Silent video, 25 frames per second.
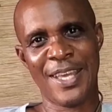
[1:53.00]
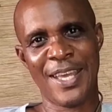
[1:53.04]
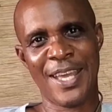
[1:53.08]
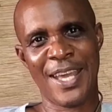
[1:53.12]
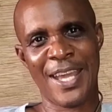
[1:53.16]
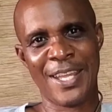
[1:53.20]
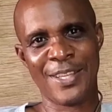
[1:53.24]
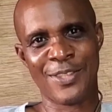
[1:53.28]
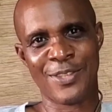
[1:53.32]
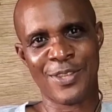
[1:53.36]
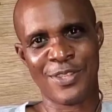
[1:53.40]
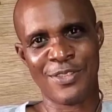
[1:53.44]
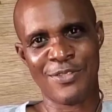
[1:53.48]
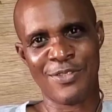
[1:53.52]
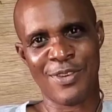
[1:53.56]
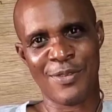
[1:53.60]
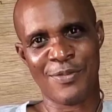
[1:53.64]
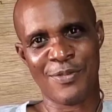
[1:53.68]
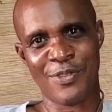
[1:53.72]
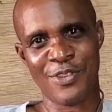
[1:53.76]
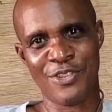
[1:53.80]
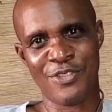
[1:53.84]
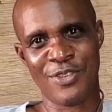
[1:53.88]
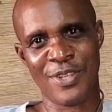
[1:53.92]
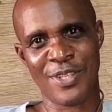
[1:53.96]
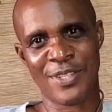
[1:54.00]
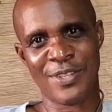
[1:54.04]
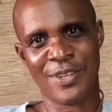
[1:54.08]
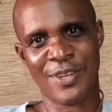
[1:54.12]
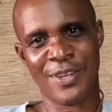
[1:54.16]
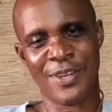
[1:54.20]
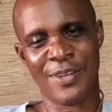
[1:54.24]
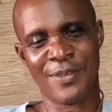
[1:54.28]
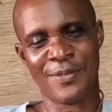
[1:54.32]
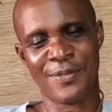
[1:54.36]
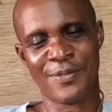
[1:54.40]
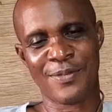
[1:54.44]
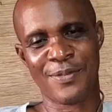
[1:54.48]
I turned the refrigerator
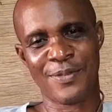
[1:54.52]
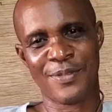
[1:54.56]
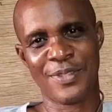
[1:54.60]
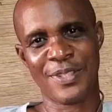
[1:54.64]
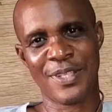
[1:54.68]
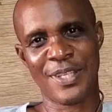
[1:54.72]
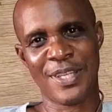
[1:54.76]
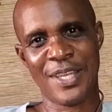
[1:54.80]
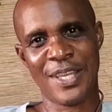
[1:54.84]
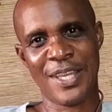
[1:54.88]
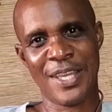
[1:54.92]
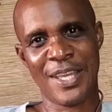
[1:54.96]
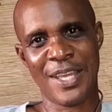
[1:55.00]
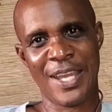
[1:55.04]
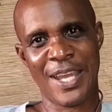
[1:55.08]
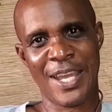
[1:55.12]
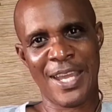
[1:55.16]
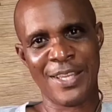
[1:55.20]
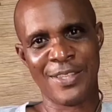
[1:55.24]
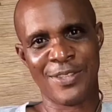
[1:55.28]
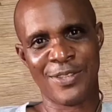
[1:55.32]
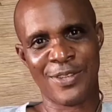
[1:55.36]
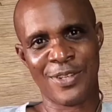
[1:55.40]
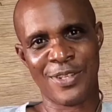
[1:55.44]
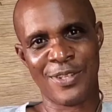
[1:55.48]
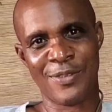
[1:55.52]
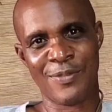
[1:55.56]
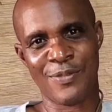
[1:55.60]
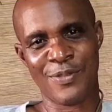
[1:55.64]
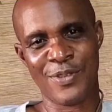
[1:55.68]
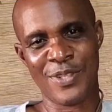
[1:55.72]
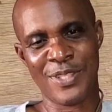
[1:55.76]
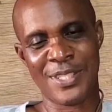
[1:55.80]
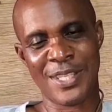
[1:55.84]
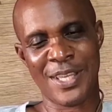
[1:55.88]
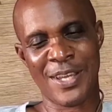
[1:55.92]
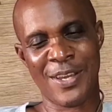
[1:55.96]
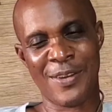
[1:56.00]
off. I turned the
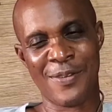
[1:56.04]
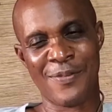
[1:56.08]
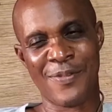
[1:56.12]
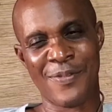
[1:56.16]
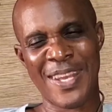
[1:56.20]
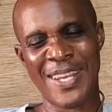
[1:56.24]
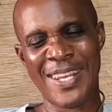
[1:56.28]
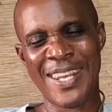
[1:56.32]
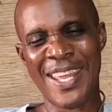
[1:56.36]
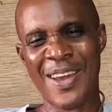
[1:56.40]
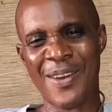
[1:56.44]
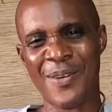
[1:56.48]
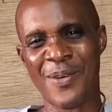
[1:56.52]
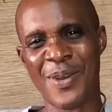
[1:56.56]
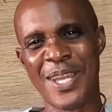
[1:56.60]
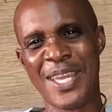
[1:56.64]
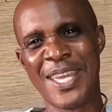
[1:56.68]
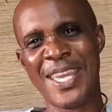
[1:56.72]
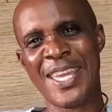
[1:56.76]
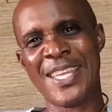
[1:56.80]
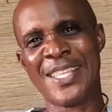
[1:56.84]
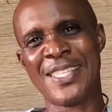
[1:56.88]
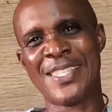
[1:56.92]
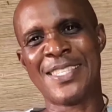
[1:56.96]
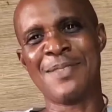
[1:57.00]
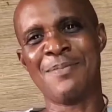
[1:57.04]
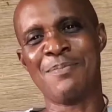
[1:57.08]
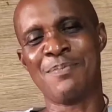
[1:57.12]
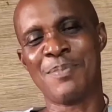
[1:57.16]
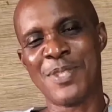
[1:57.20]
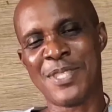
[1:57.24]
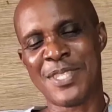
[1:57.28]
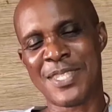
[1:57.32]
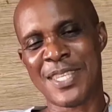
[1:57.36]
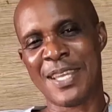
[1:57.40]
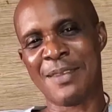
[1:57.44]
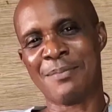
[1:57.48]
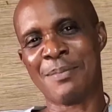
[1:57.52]
freezer off. And now
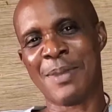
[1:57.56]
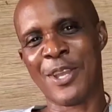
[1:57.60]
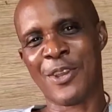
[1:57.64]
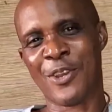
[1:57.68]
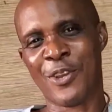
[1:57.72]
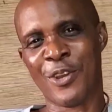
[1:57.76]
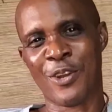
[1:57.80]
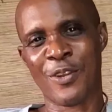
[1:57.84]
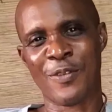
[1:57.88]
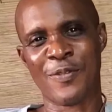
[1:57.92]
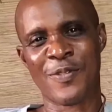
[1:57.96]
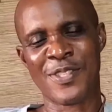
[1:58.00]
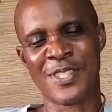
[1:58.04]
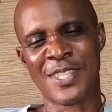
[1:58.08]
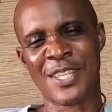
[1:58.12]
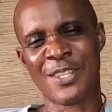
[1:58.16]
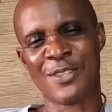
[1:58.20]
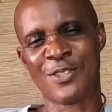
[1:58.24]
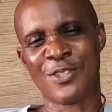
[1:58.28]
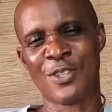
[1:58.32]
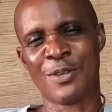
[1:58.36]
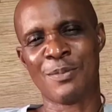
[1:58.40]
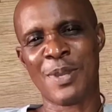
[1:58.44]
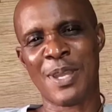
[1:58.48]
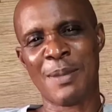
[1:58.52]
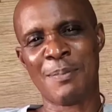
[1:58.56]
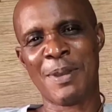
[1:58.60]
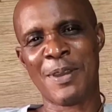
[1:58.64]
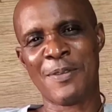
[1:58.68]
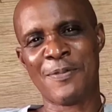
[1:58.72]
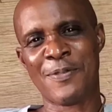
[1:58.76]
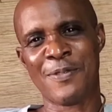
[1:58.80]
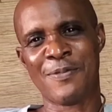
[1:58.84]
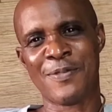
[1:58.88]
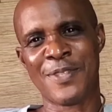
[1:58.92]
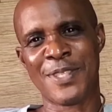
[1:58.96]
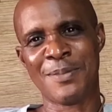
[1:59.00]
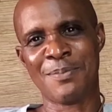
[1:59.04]
18%, my cutoff is set somewhere about
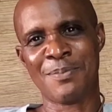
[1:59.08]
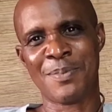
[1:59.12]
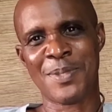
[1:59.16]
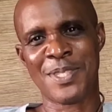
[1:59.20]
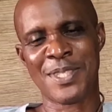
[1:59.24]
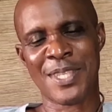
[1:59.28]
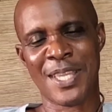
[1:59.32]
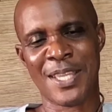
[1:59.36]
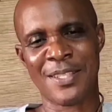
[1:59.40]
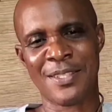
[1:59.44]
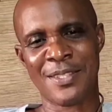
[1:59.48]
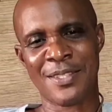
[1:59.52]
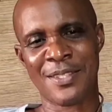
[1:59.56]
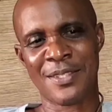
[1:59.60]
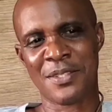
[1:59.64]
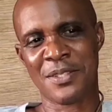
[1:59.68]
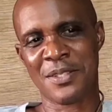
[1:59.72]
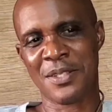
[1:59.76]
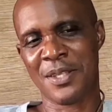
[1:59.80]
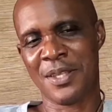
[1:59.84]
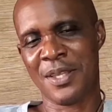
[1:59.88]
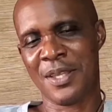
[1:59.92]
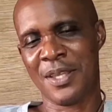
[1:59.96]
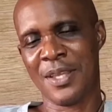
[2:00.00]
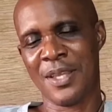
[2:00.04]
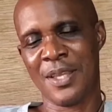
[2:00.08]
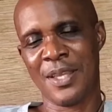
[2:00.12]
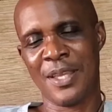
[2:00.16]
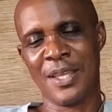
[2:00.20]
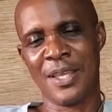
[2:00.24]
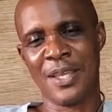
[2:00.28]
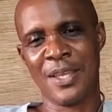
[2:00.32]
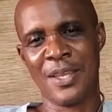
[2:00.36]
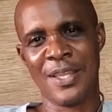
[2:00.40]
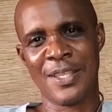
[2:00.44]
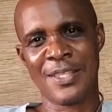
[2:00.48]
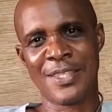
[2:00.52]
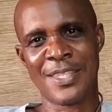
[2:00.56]
15%.
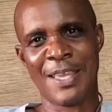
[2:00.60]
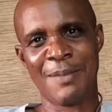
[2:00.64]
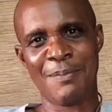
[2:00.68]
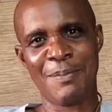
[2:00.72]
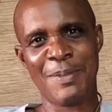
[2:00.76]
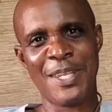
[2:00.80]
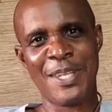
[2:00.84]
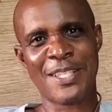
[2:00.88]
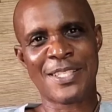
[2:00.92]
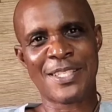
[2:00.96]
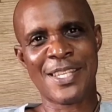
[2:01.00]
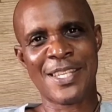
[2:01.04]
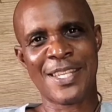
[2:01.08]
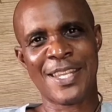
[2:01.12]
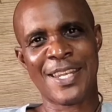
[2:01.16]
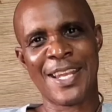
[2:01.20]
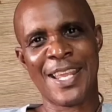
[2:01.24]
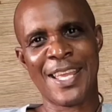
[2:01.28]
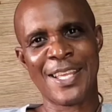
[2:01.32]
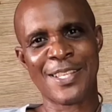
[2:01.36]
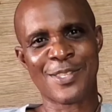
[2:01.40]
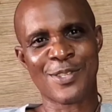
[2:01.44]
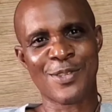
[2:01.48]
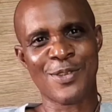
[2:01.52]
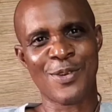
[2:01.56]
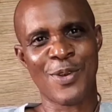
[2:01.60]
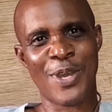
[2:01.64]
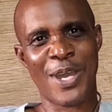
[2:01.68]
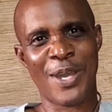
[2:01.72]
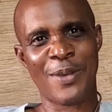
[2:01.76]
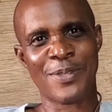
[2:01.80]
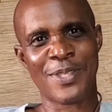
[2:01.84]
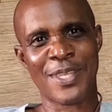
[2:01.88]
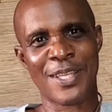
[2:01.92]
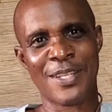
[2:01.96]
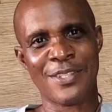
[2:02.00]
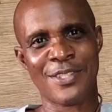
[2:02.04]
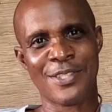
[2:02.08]
10 minutes later, the lights go
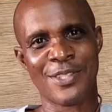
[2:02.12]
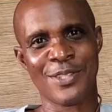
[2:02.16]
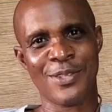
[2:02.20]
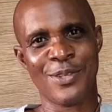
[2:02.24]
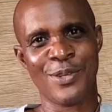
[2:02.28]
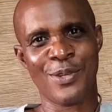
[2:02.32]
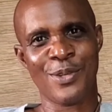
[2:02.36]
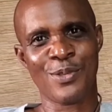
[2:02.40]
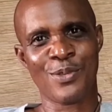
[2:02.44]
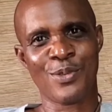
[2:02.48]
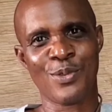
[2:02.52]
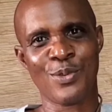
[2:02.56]
out and she goes,